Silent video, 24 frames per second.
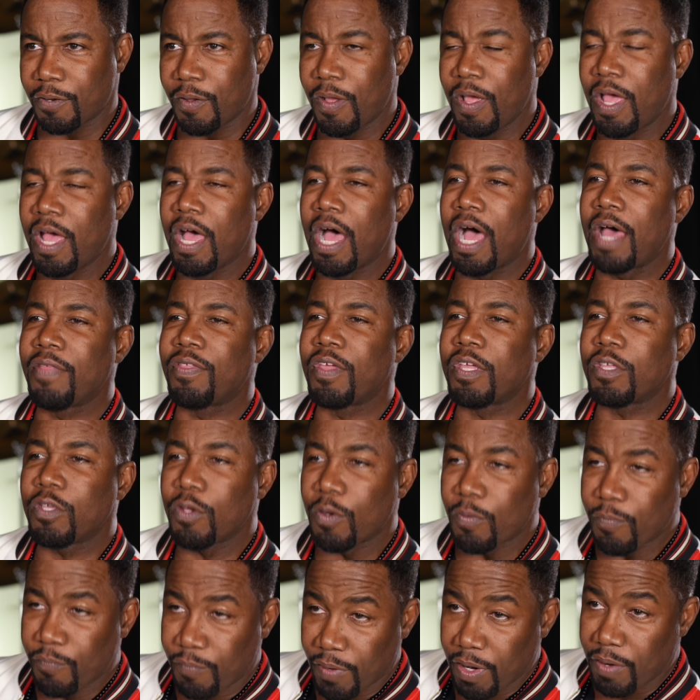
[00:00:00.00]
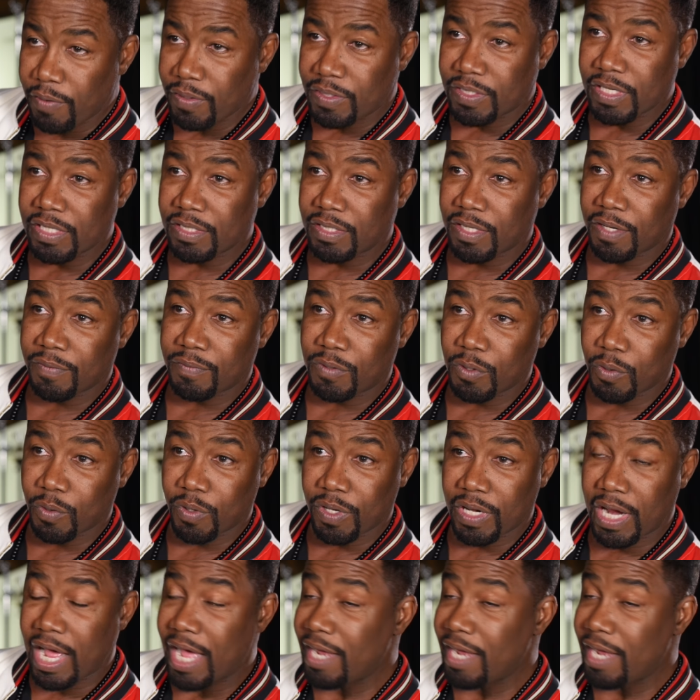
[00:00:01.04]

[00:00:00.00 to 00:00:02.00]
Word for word: It's just not I think me. you're very sensitive to it.